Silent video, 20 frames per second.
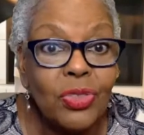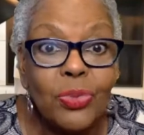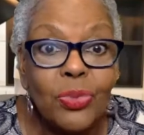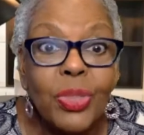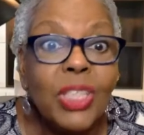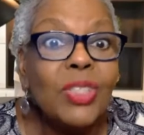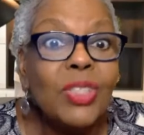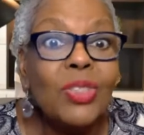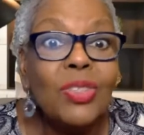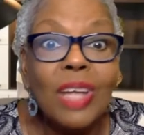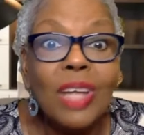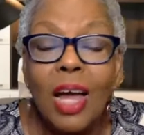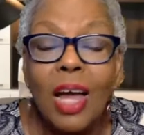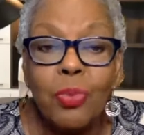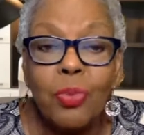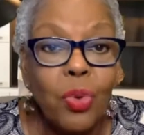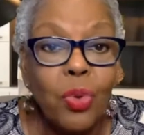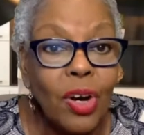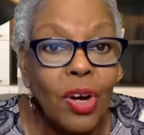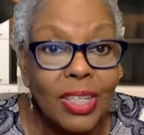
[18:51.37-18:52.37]
We do not
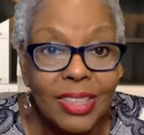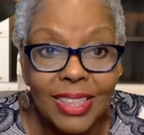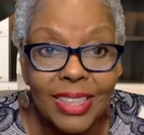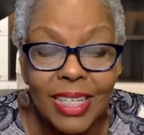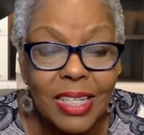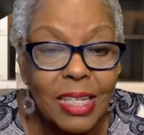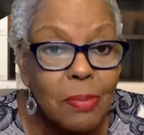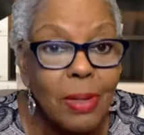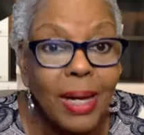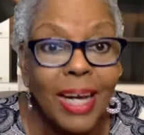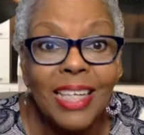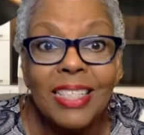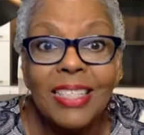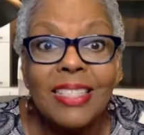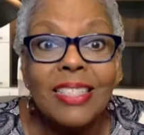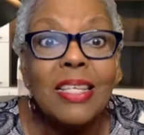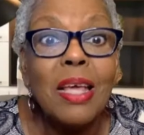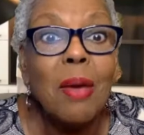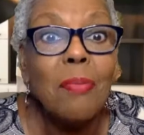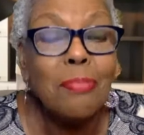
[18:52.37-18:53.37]
want
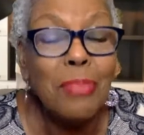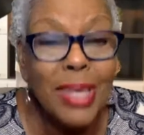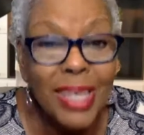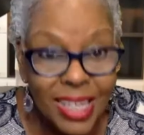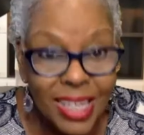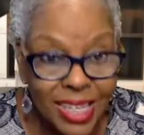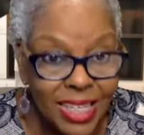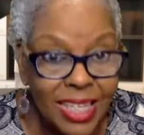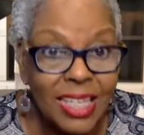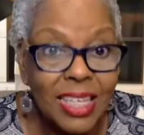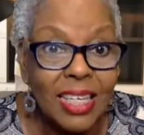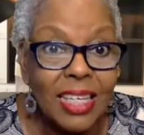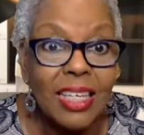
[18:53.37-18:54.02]
anybody's pity.